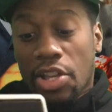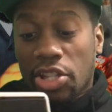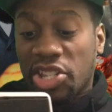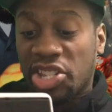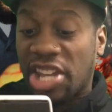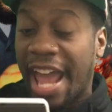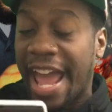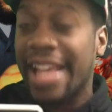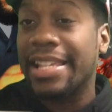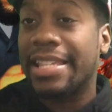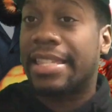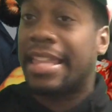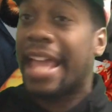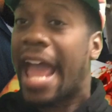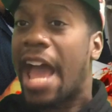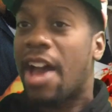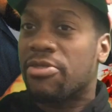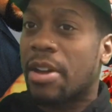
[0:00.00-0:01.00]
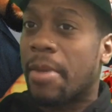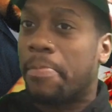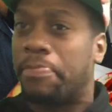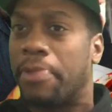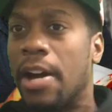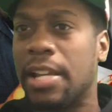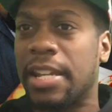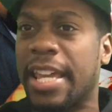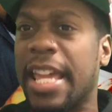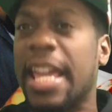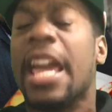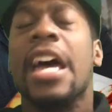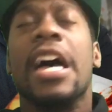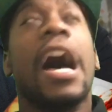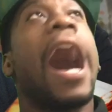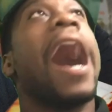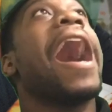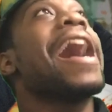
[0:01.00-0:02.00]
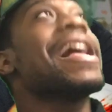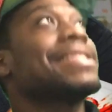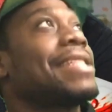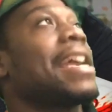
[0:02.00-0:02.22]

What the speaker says: Chase down a bully. I